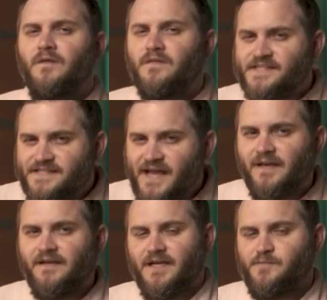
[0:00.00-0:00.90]
The
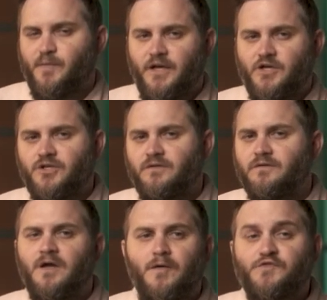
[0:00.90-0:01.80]
second explanation
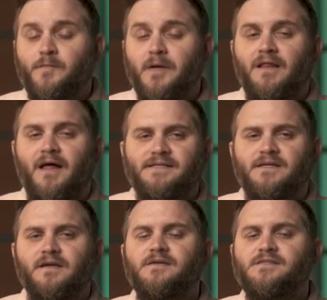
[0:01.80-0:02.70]
comes from a
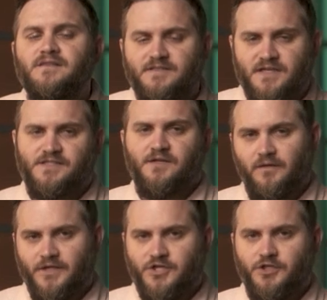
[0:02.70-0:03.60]
classic
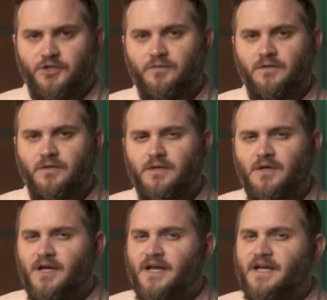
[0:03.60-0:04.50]
statistical issue.
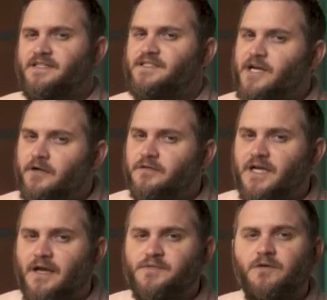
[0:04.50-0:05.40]

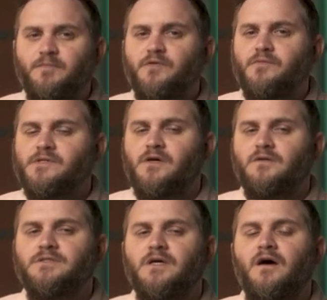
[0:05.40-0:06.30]
Stereotypes could be the
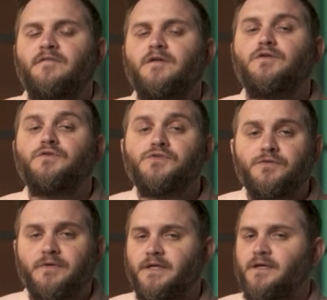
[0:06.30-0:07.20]
result of an
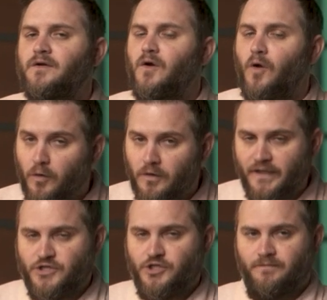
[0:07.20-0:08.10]
illusory
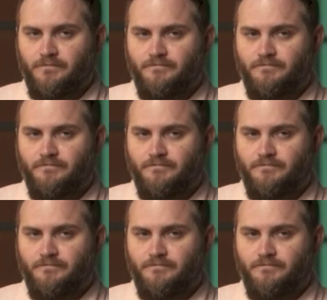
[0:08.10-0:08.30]
correlation.